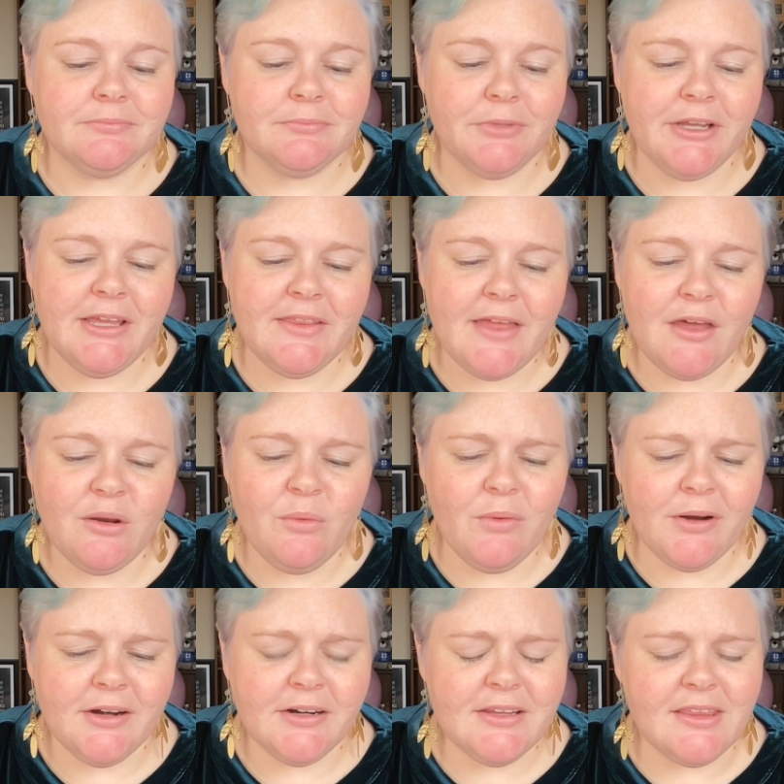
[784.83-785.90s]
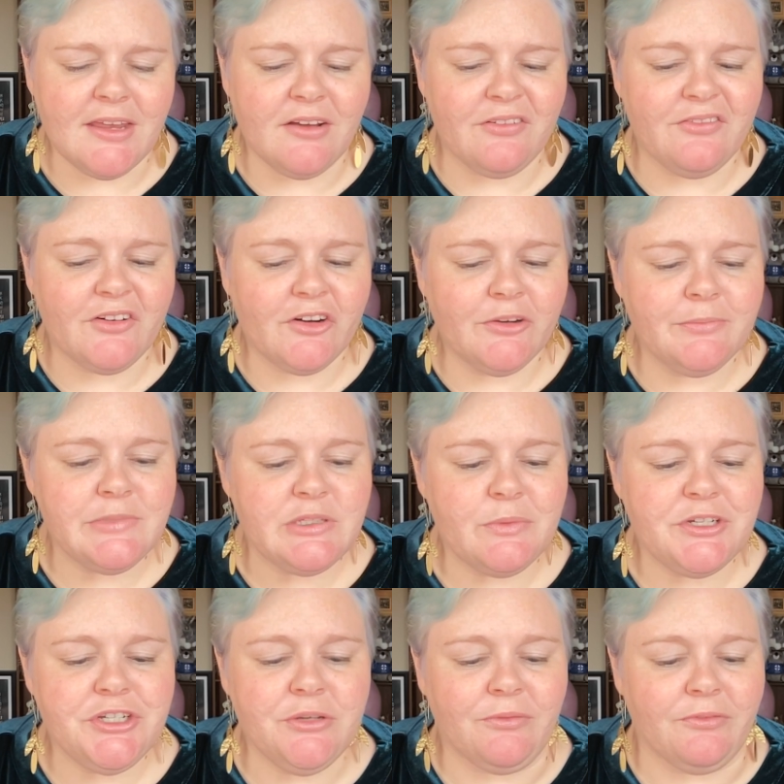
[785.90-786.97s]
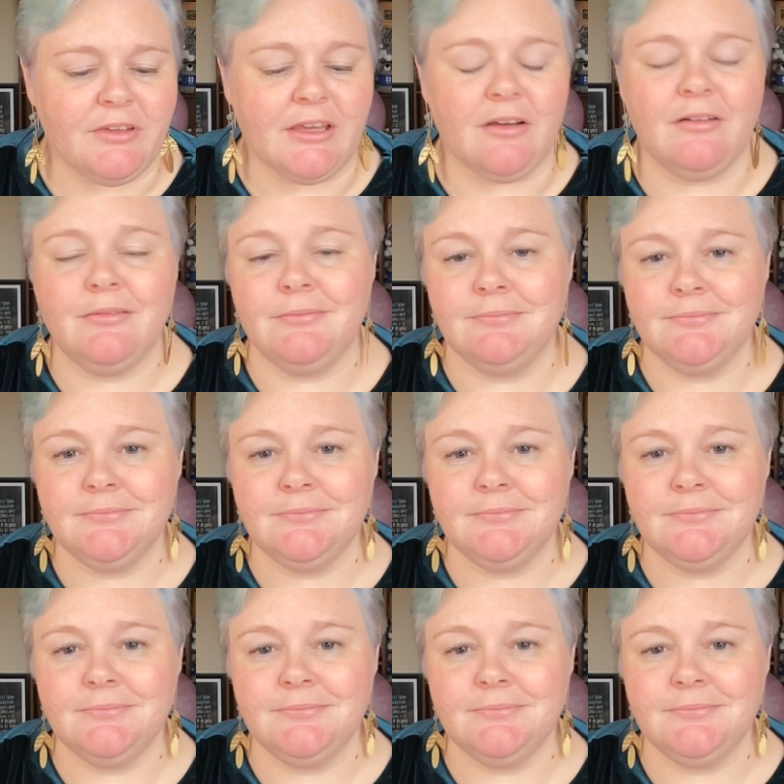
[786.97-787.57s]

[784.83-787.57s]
breathe out a word that affirms what you feel.